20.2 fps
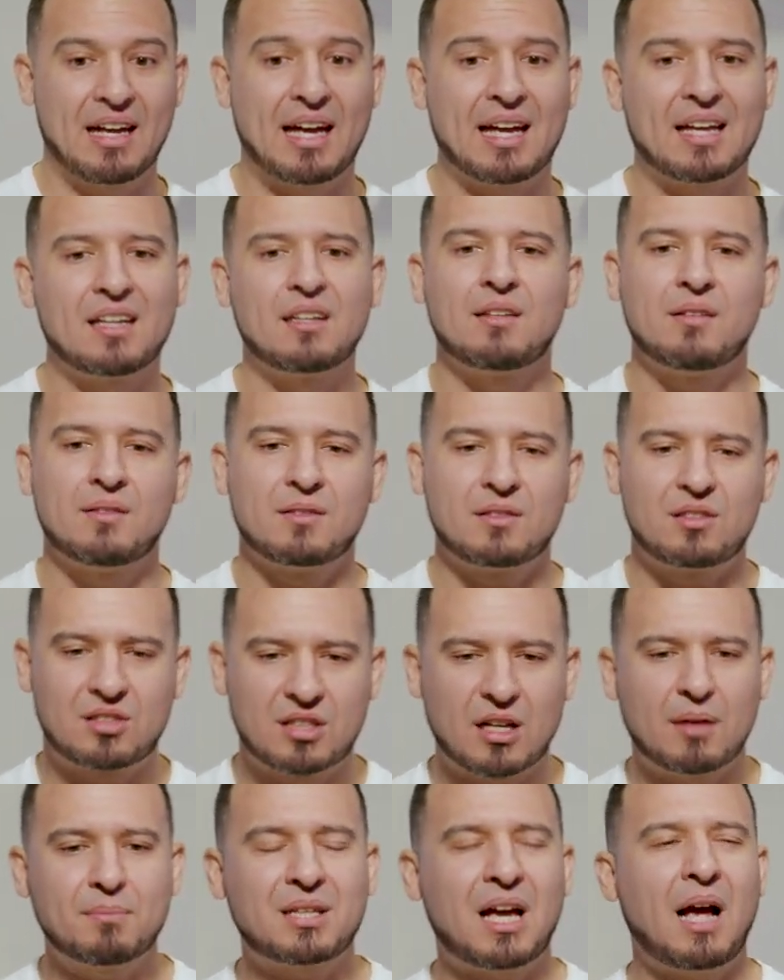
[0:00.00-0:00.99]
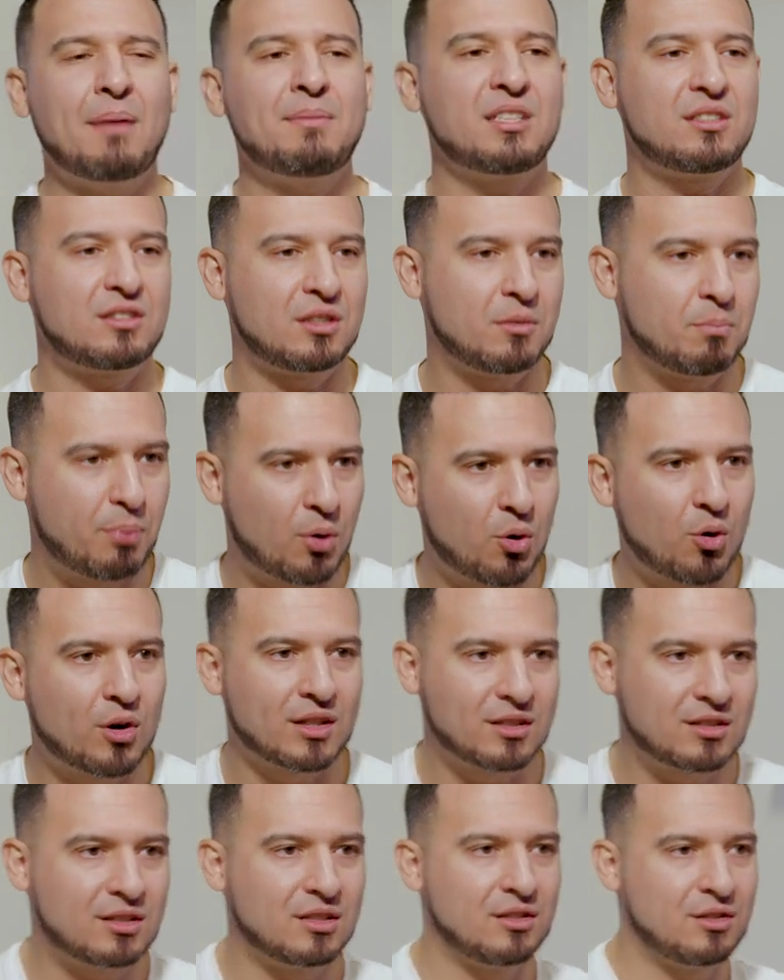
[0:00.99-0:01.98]
And sometimes it's
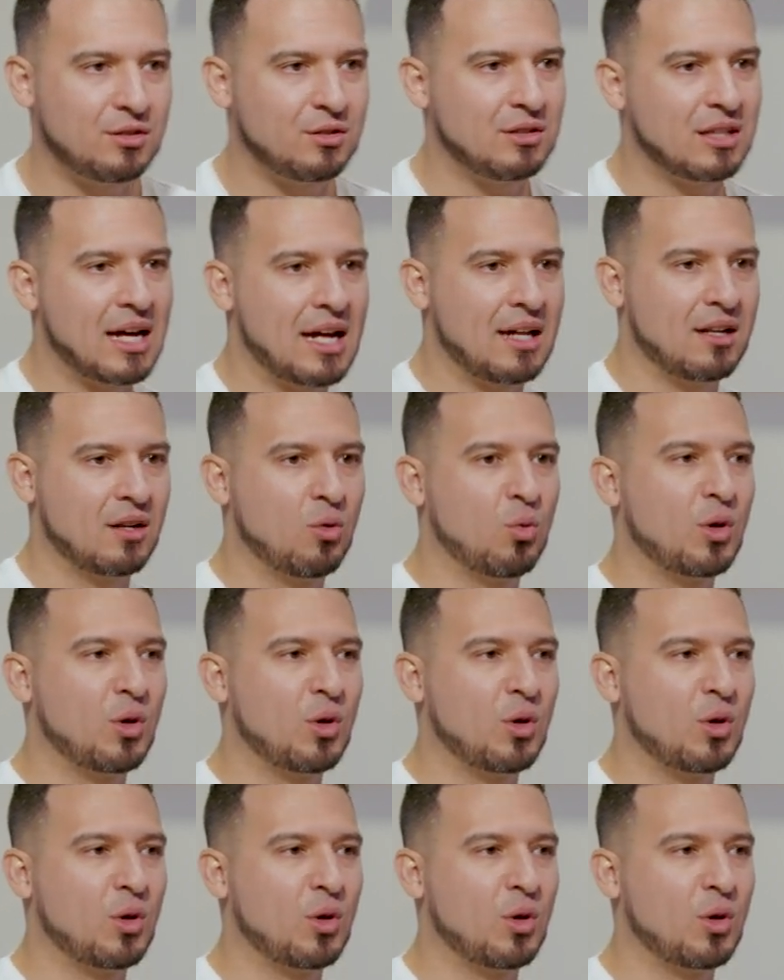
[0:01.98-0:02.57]
important to do that.